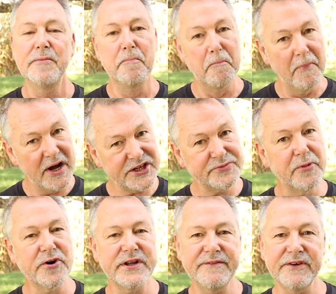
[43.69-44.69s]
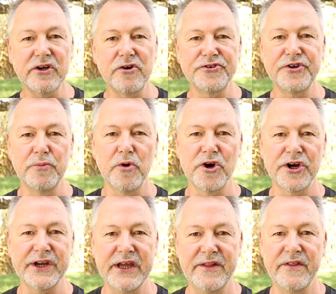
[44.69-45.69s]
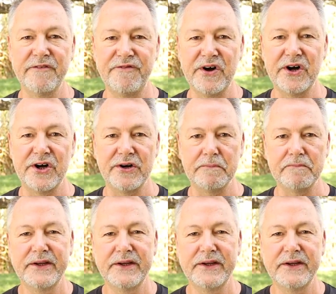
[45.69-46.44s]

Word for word: much more difficult to work in the fall.